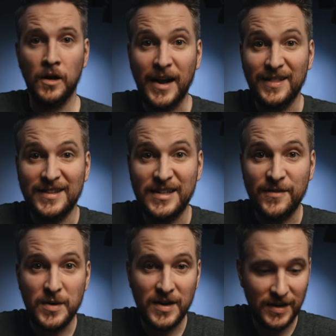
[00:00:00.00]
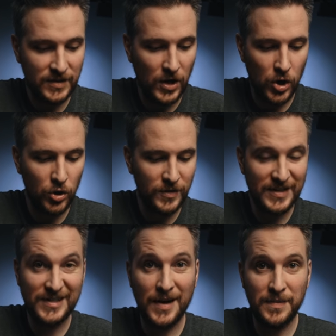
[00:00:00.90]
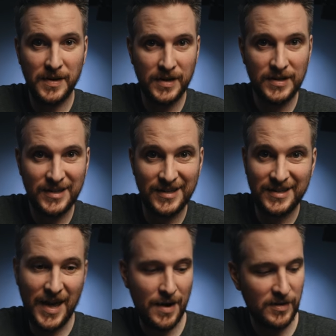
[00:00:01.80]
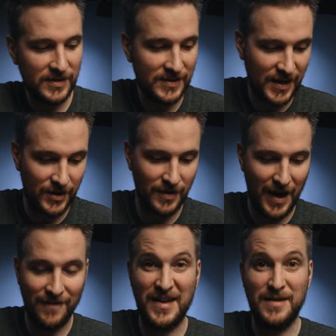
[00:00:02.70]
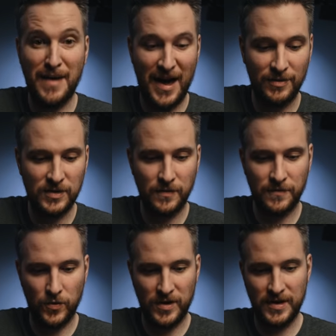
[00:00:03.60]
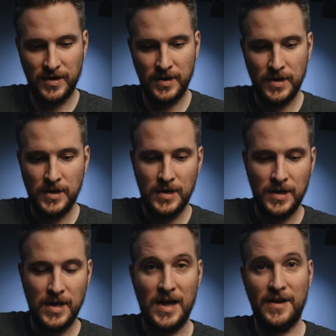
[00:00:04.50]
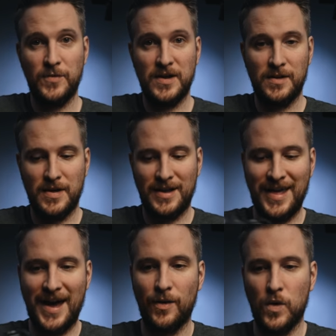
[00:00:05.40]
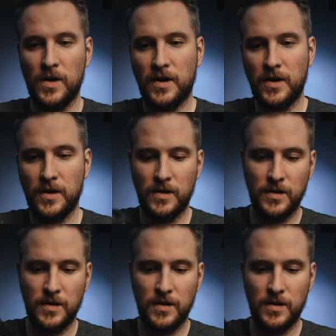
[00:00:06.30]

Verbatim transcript: Okay, let's see if we can hold this up to this camera since I don't have a mount for it and if we can make that work.